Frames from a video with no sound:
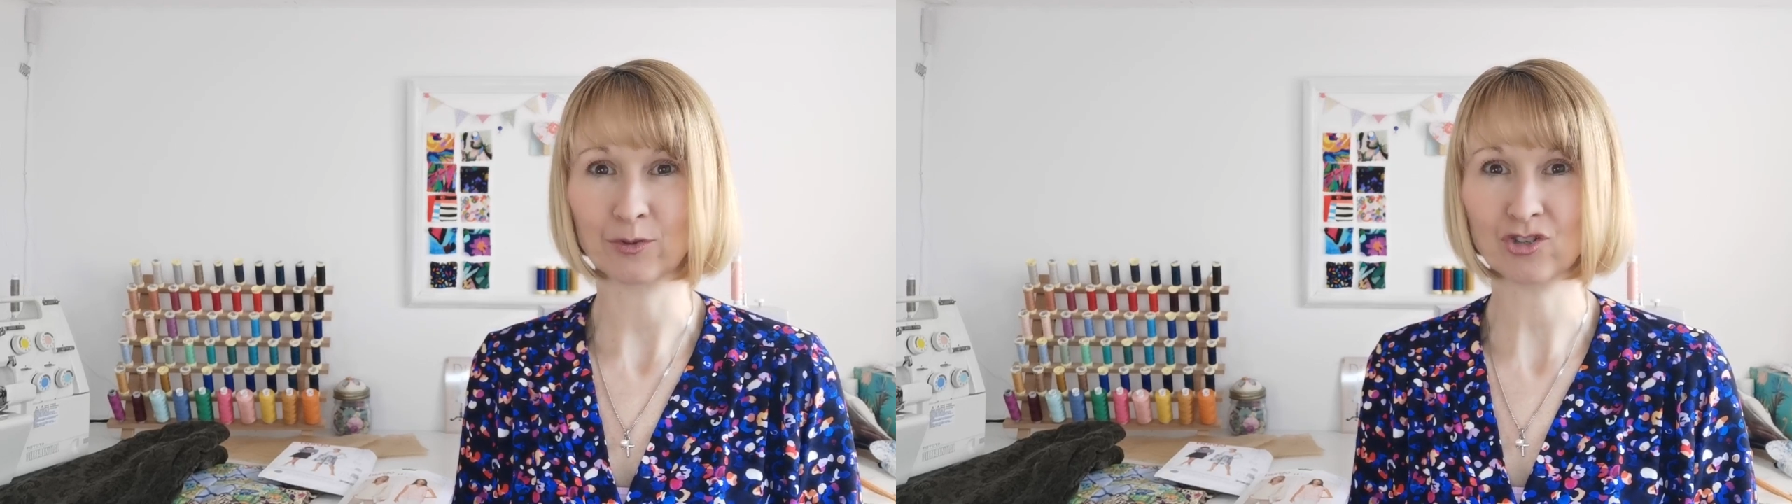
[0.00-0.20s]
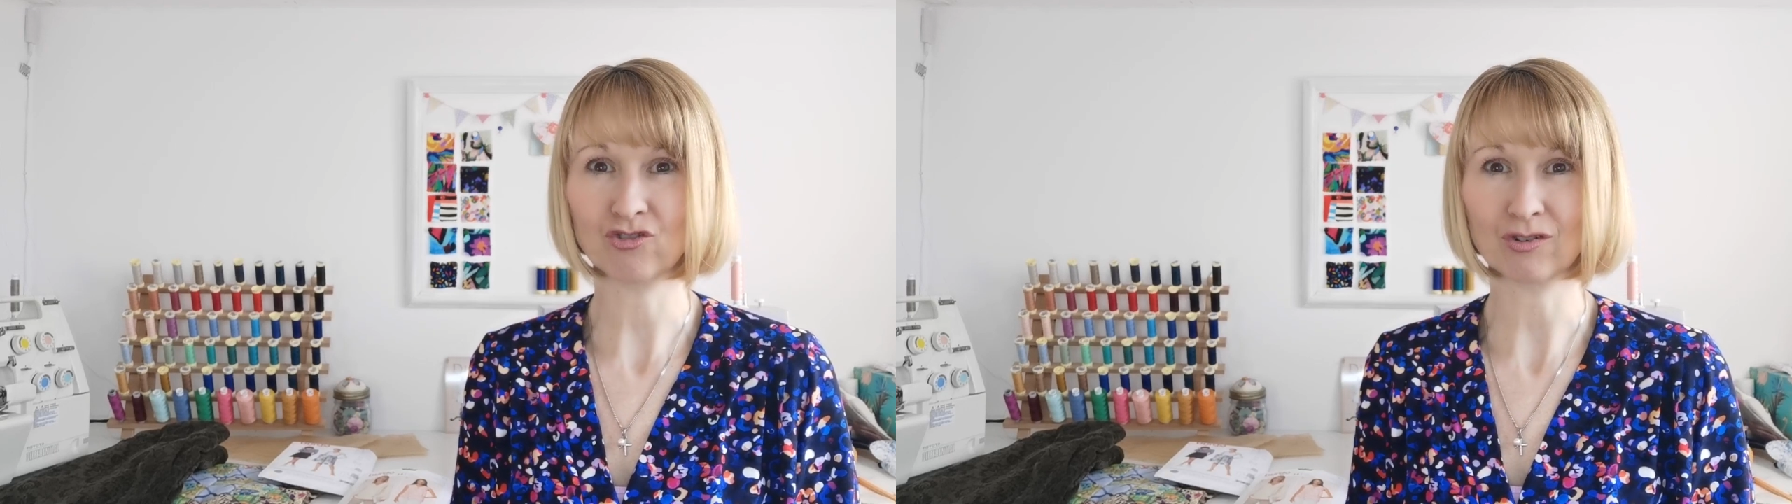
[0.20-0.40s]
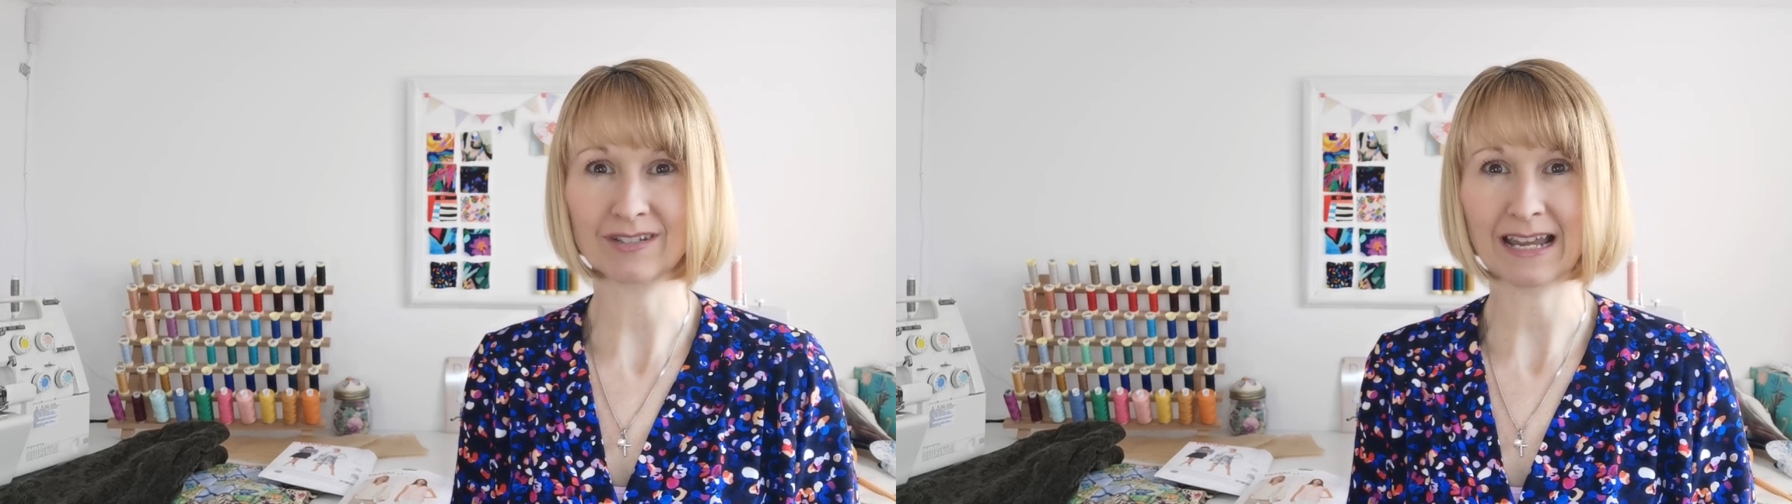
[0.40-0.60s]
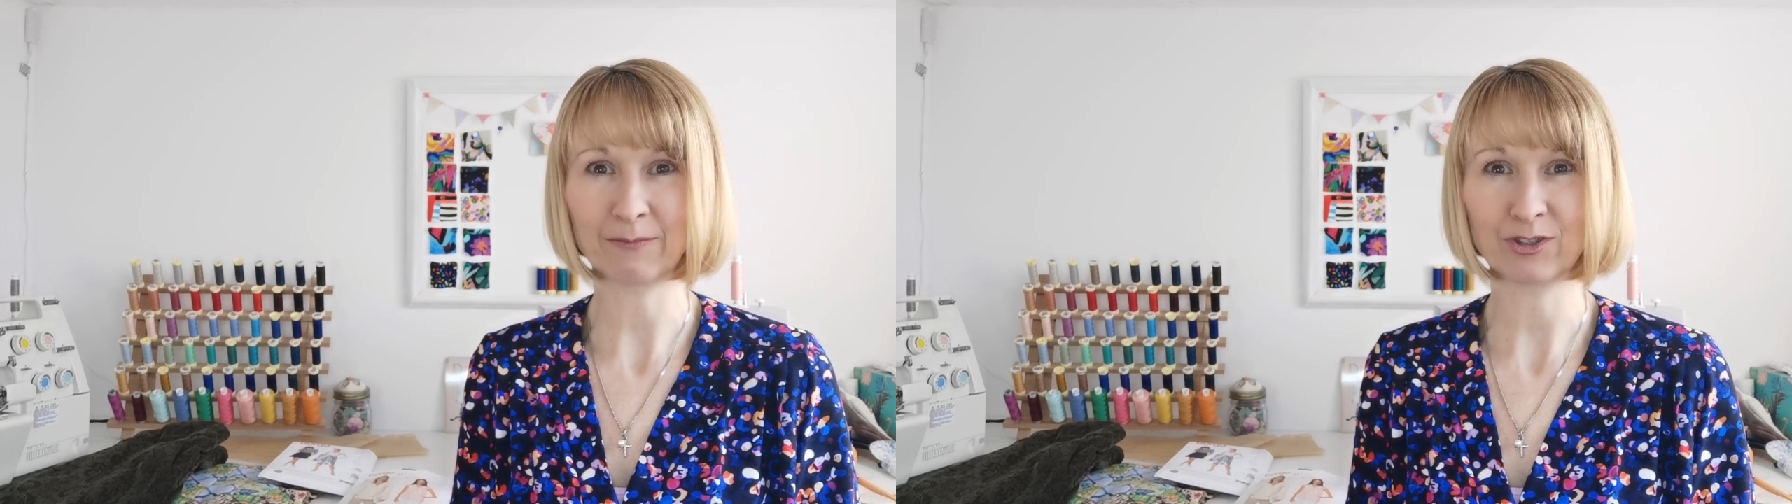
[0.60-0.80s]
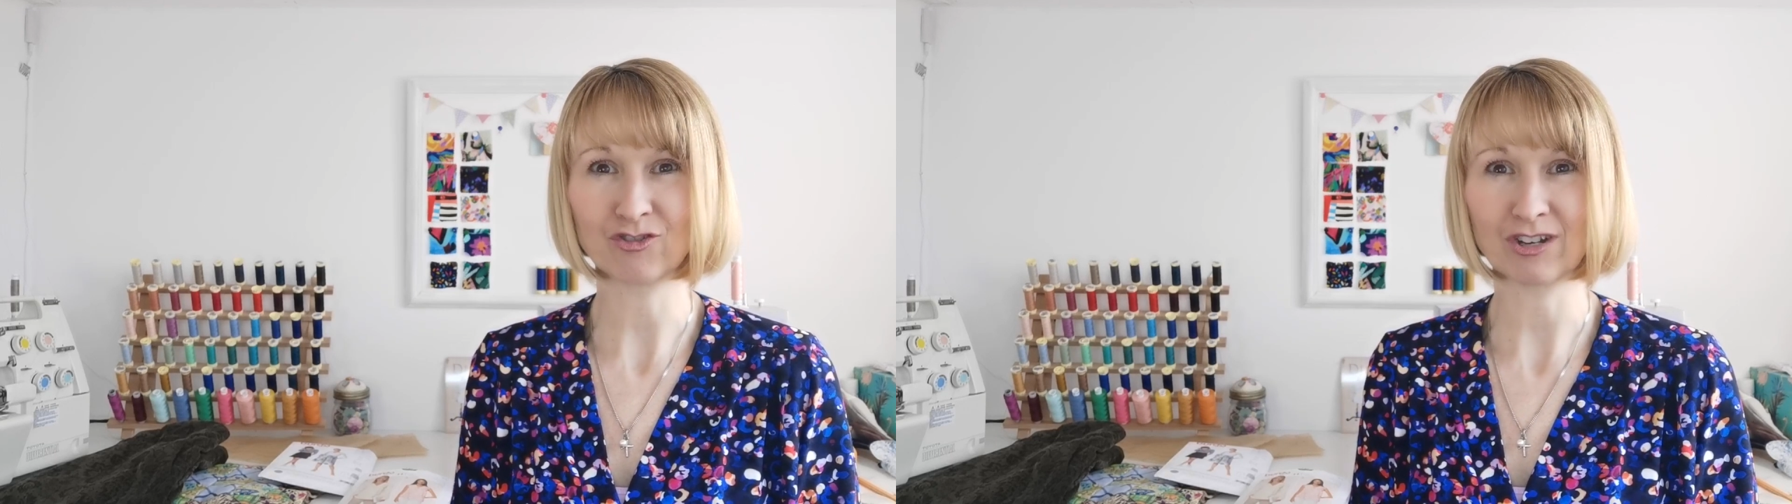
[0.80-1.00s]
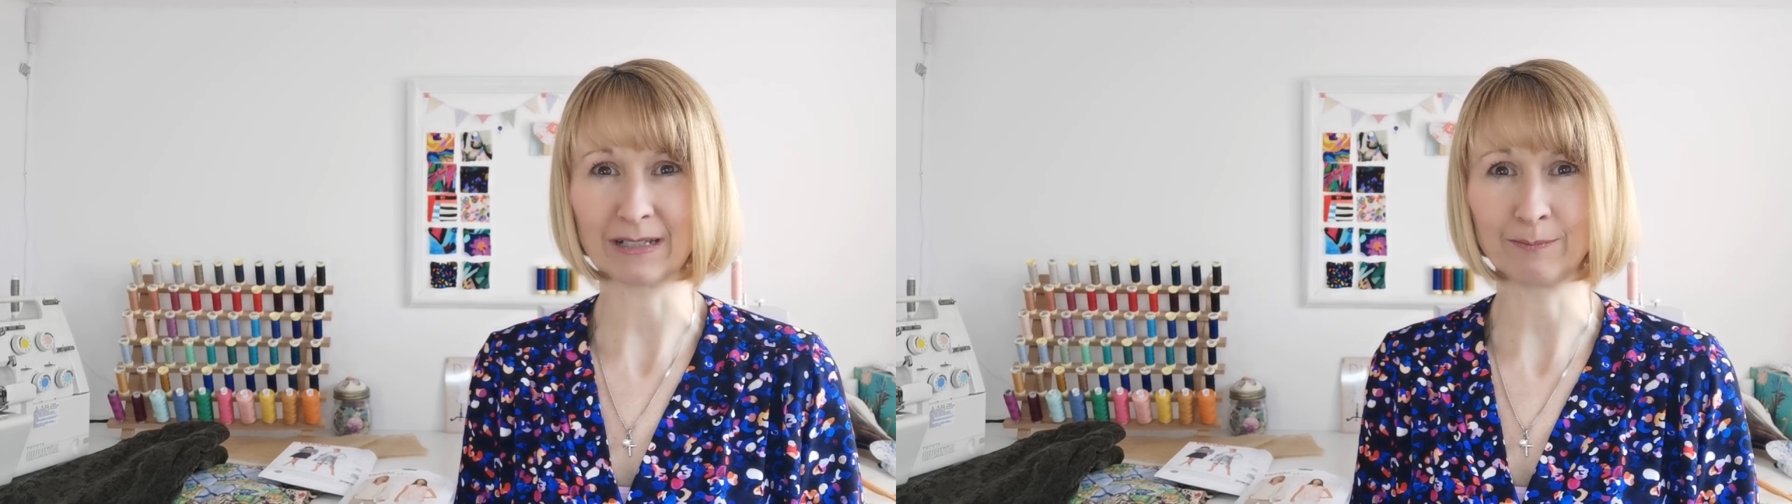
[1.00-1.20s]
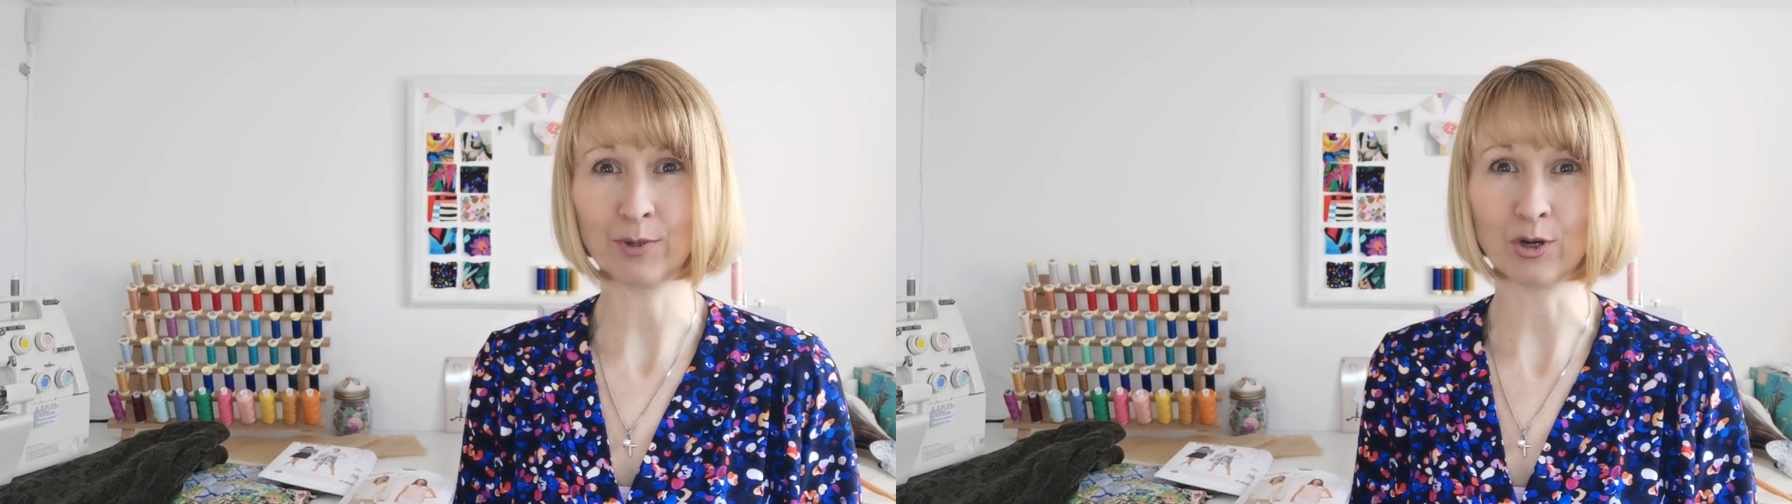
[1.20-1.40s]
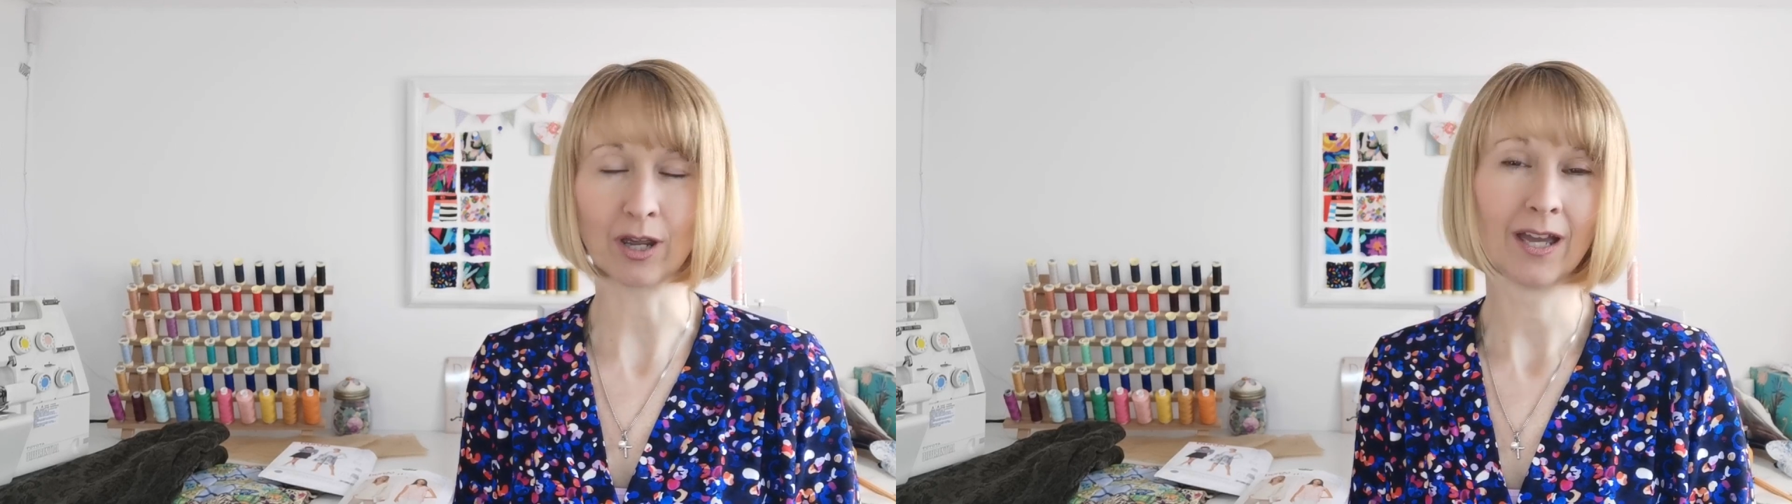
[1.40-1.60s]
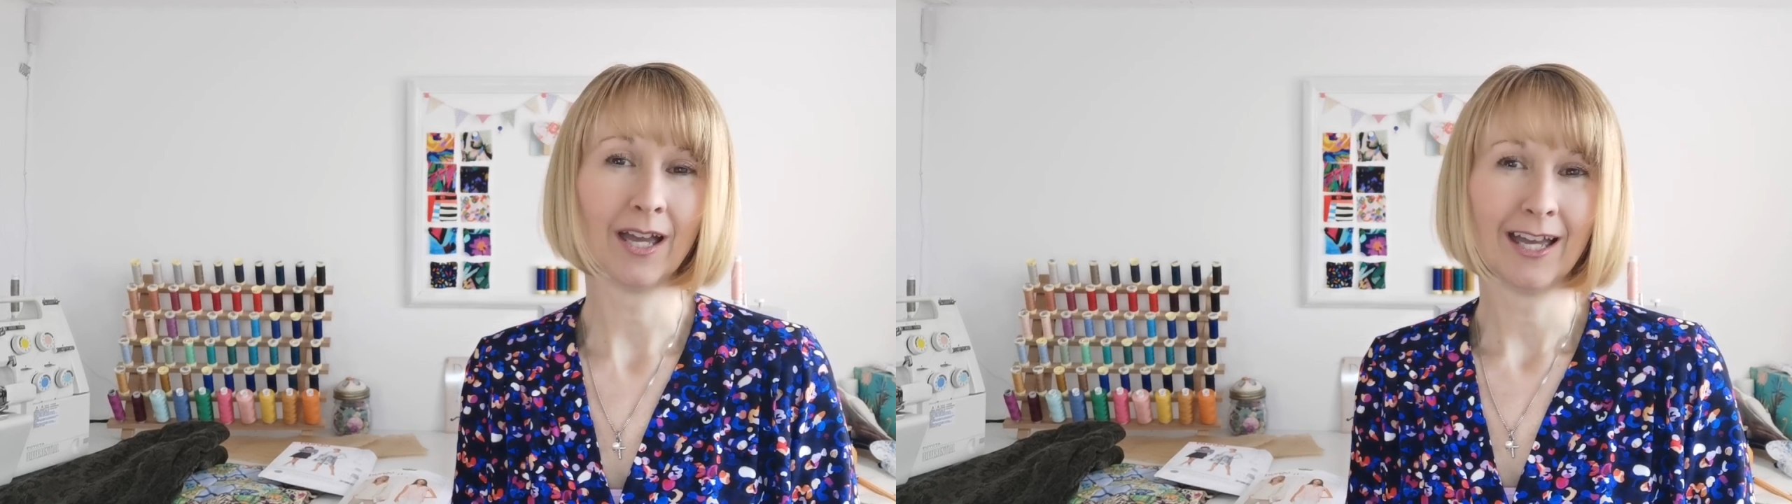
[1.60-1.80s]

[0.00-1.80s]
I was struck down with the dreaded bug.